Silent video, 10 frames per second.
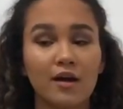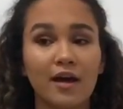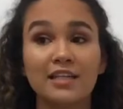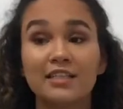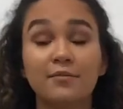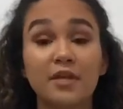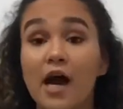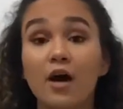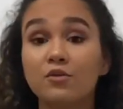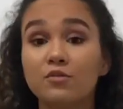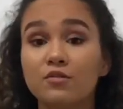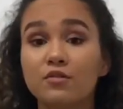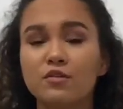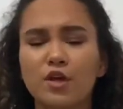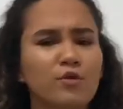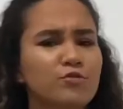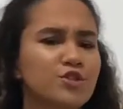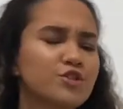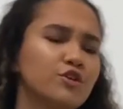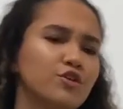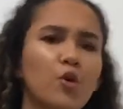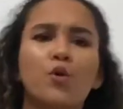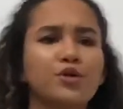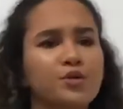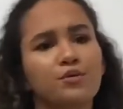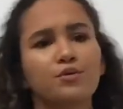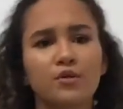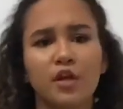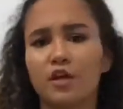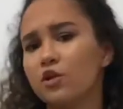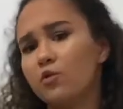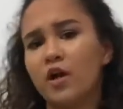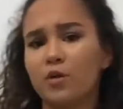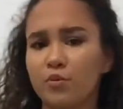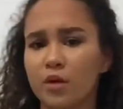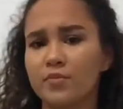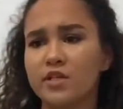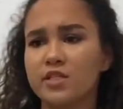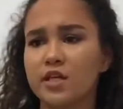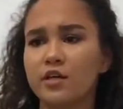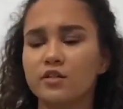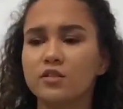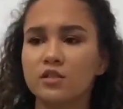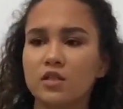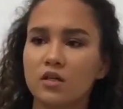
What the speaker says: Except now, they don't just ignore you, let alone help you up the stairs.